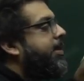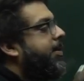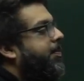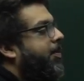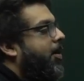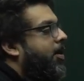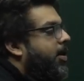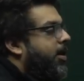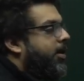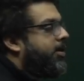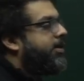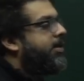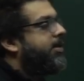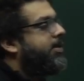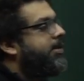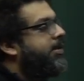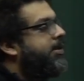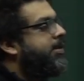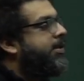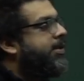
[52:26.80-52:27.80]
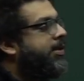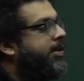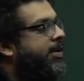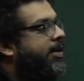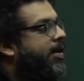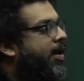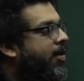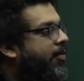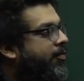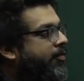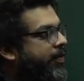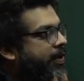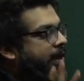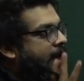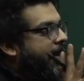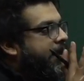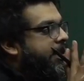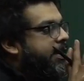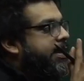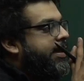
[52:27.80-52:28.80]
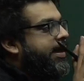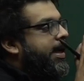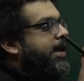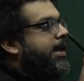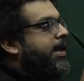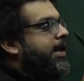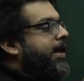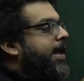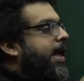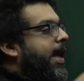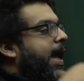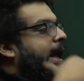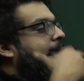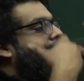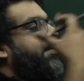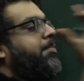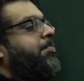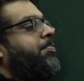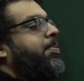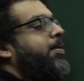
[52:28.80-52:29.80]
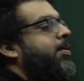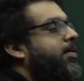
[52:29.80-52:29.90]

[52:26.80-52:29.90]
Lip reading: the product. We are creating a hype.